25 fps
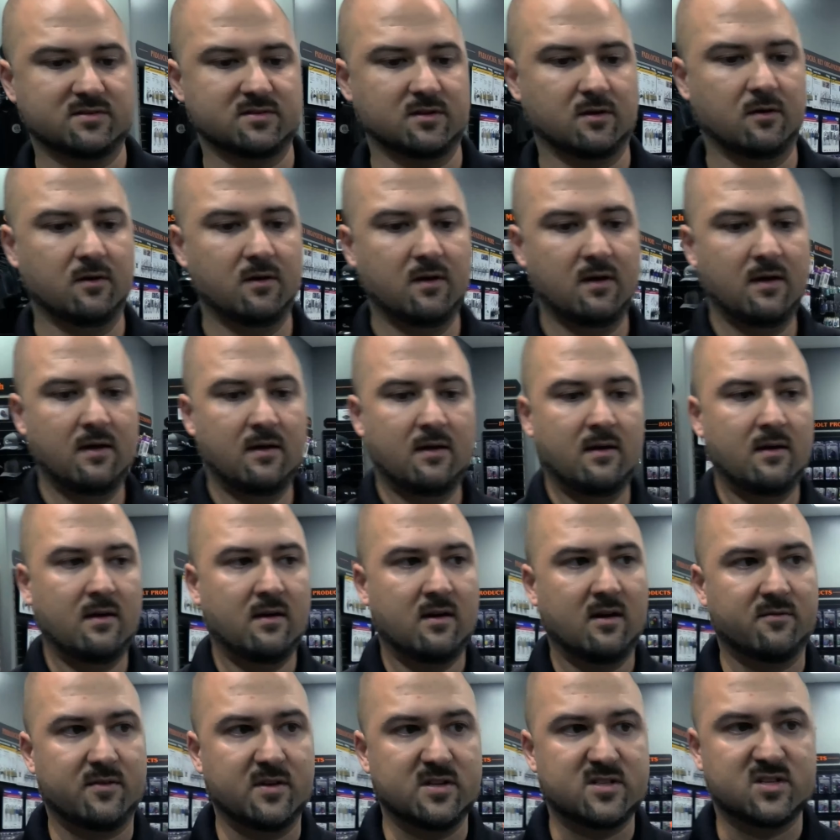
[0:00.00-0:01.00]
So
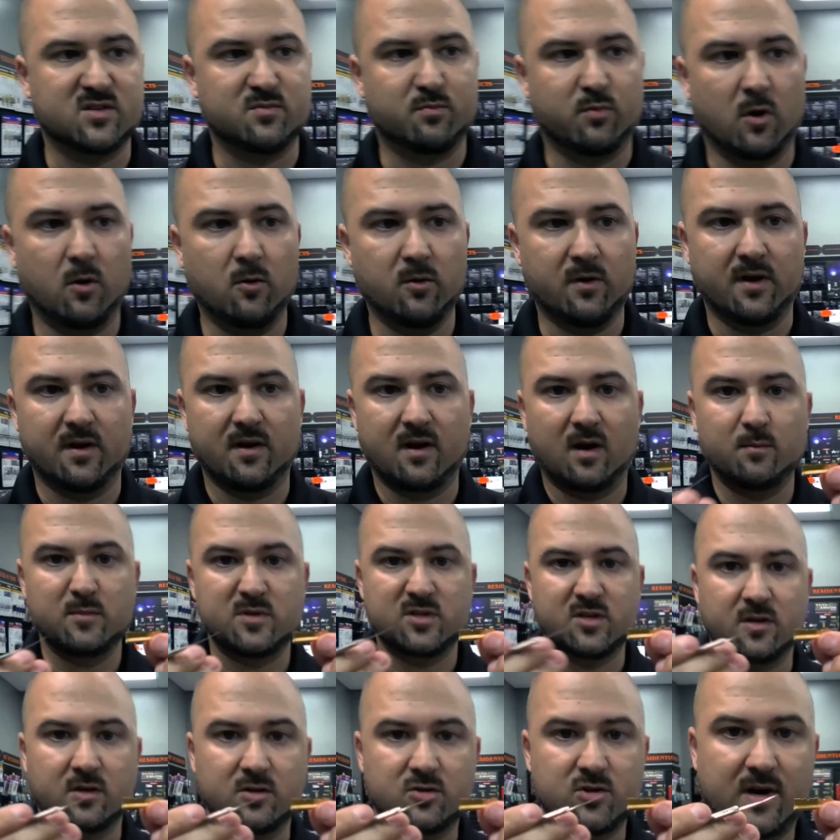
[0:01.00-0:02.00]
if this is broken, I'm
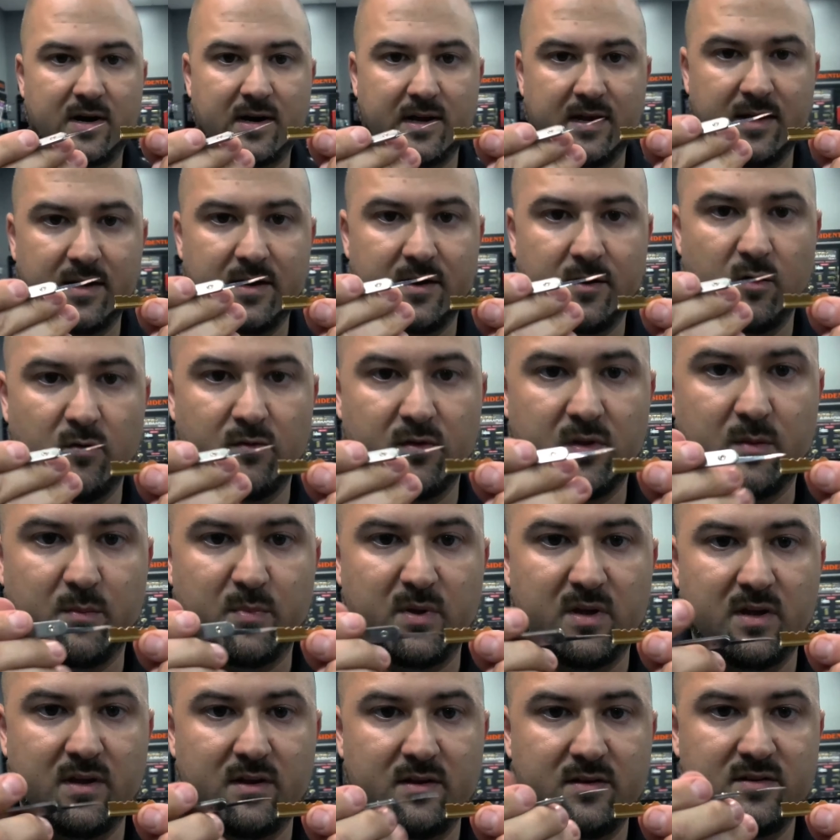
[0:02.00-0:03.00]
just going to try to get in over the
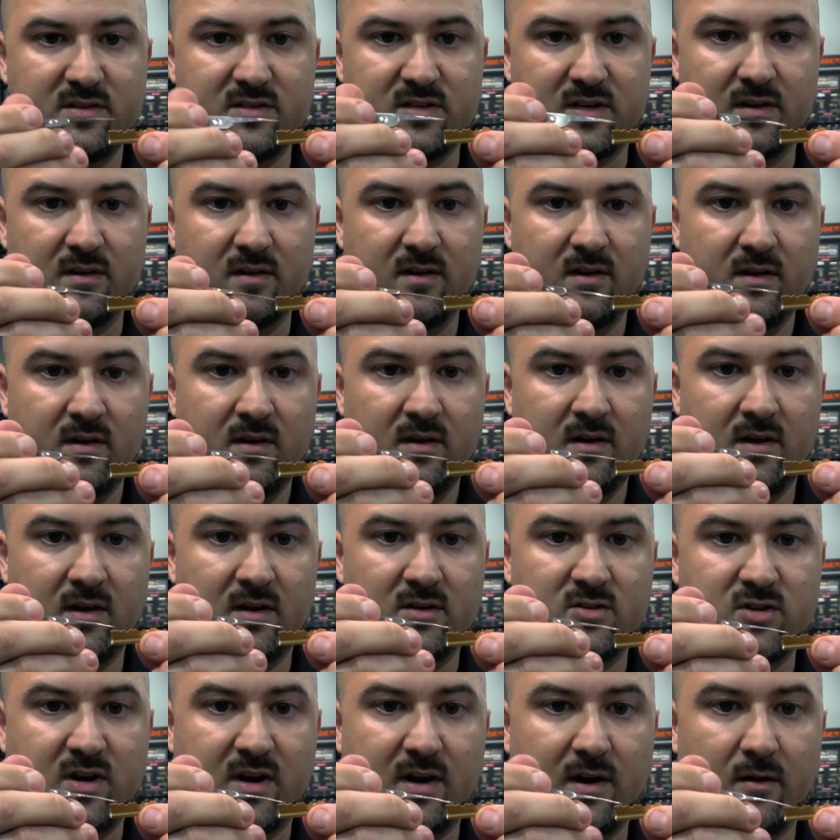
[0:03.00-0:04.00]
pins and
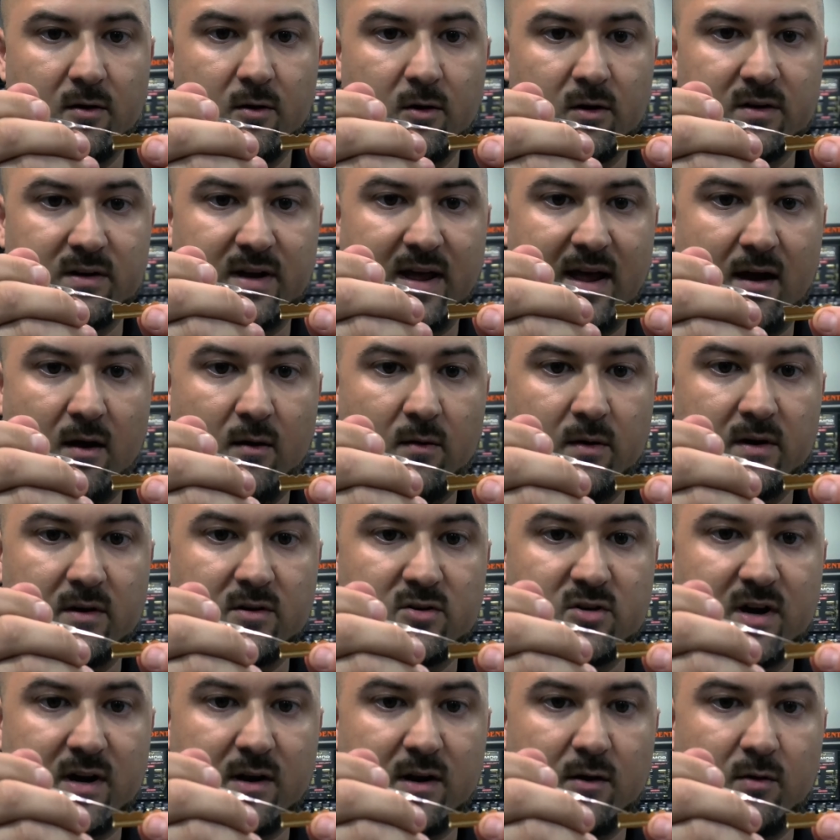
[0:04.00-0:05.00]
and try to hook down and
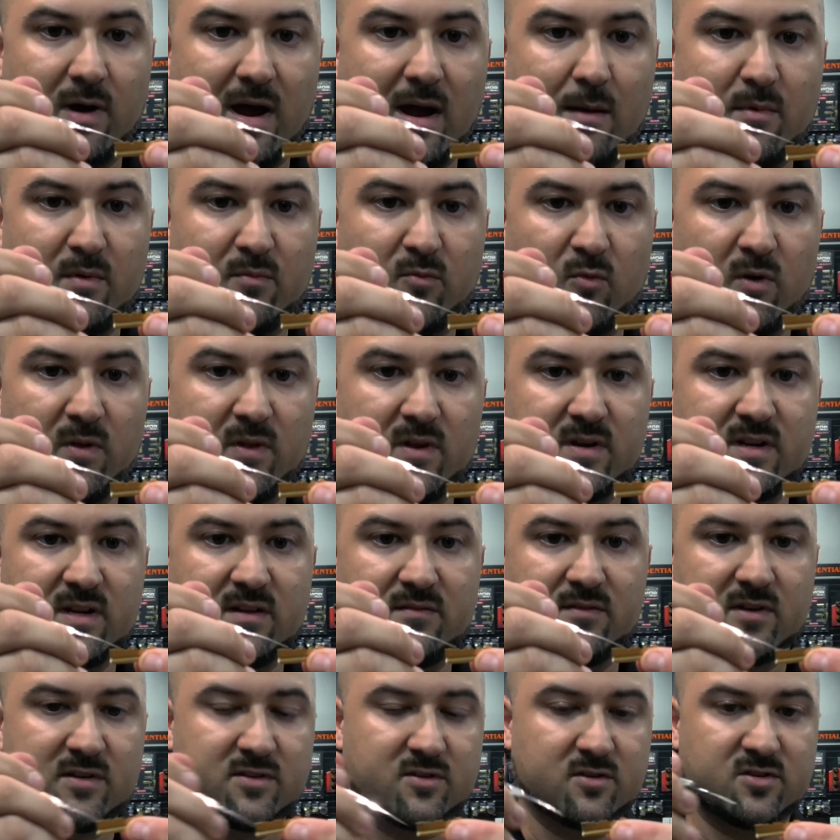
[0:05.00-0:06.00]
try to grab in one of the
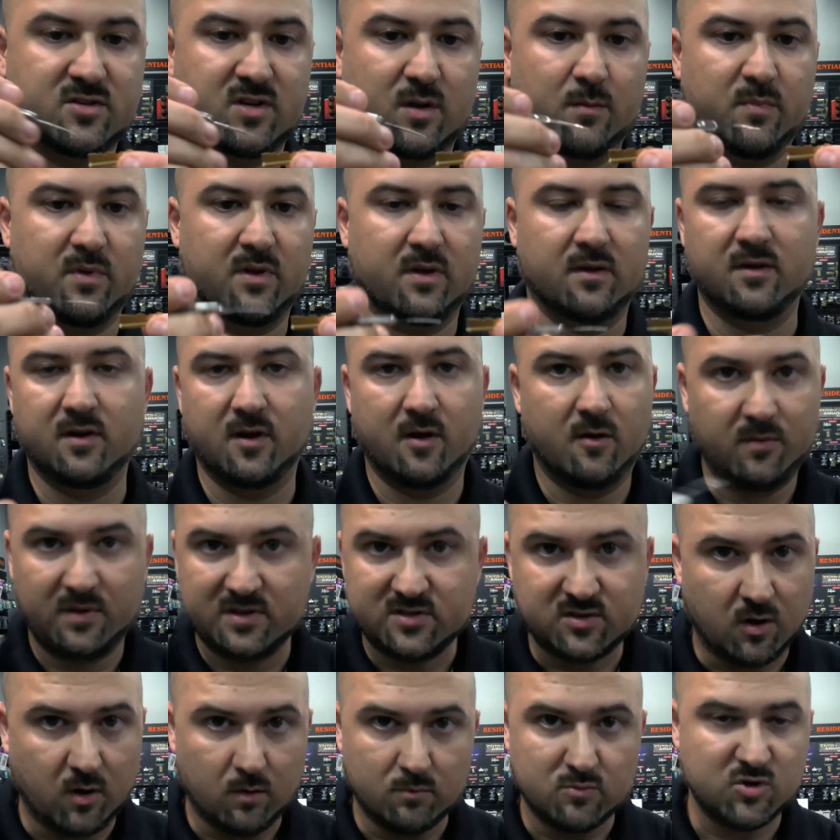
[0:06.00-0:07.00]
divots or something, you know.
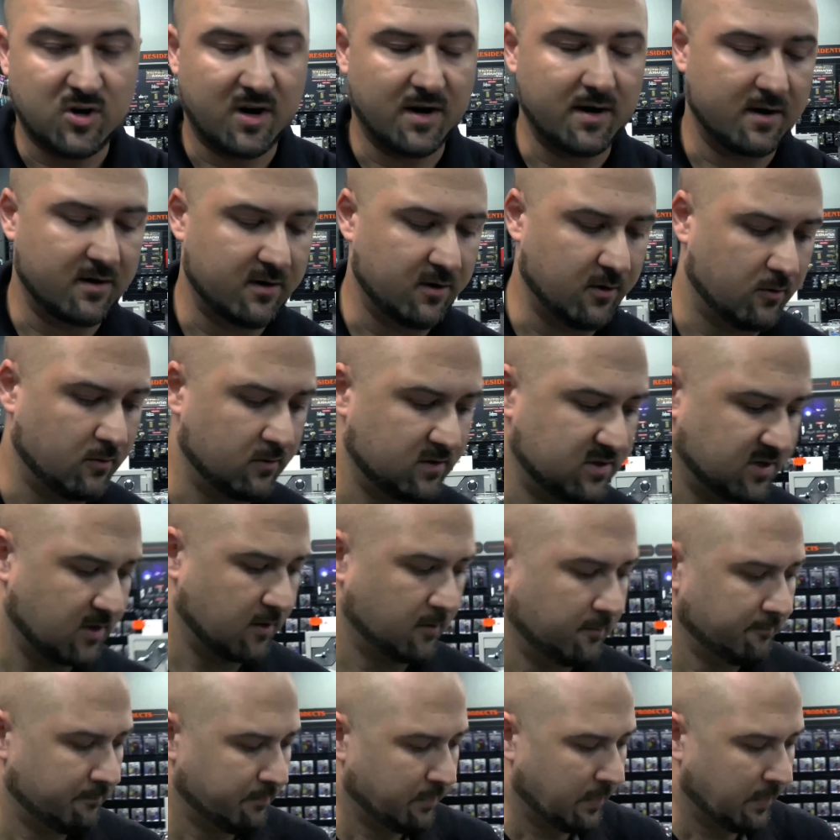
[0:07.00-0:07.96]
That's all I'm trying to do. So